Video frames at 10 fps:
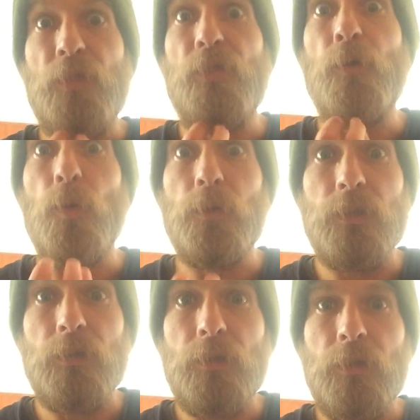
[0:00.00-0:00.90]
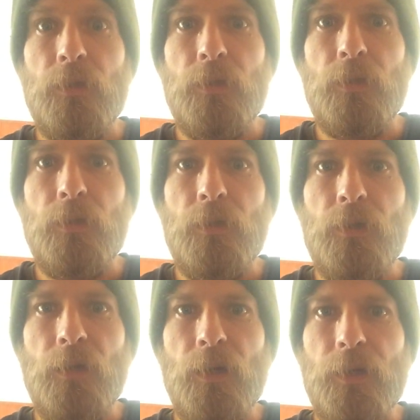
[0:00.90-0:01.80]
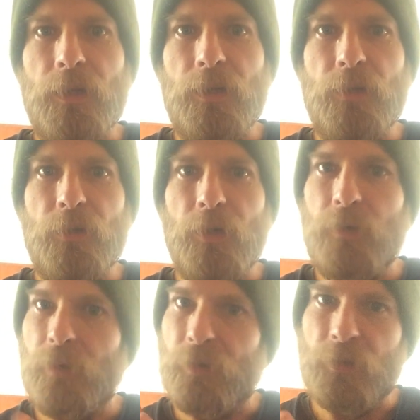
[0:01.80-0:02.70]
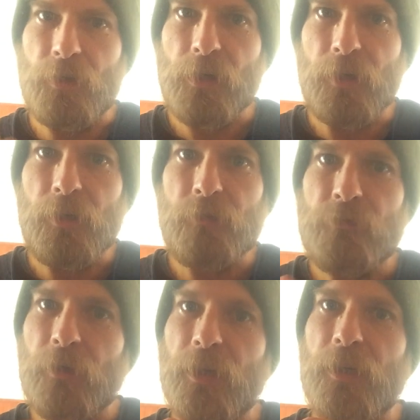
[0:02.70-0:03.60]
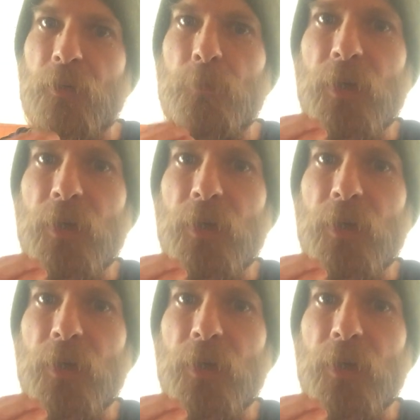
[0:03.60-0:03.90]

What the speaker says: throat. I can either, in the negative, I can either